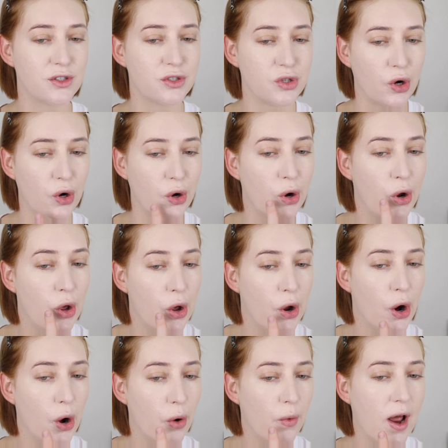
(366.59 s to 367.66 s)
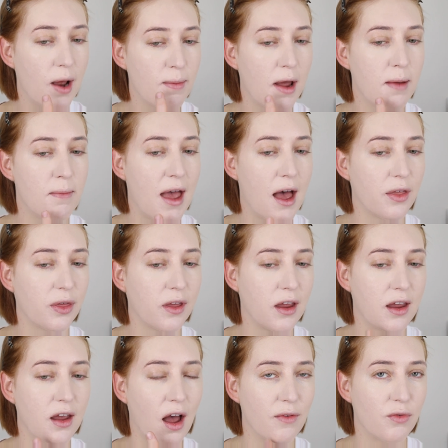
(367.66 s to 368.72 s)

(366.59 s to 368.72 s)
So around my mouth here,